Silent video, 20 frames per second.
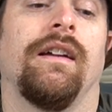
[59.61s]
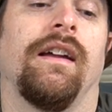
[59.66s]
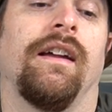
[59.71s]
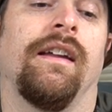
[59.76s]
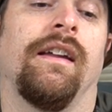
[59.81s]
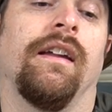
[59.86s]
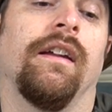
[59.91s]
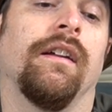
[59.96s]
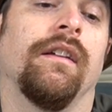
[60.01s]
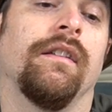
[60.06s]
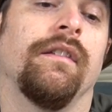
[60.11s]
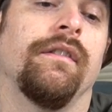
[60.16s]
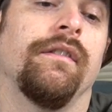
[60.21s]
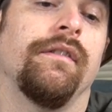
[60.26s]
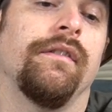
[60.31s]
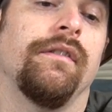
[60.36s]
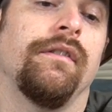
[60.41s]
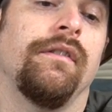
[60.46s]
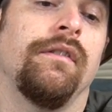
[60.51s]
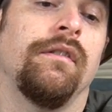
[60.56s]

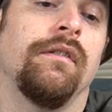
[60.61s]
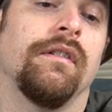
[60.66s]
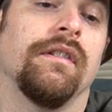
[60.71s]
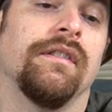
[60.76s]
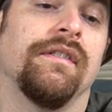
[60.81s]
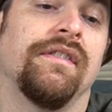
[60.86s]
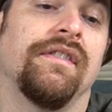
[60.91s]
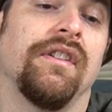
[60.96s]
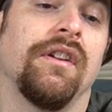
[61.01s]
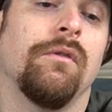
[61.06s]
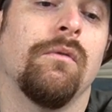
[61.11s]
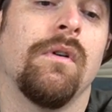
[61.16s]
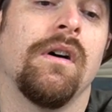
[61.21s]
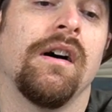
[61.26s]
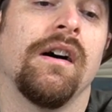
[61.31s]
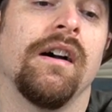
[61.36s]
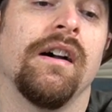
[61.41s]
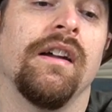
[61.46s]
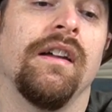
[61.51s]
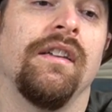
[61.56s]
and you can see why.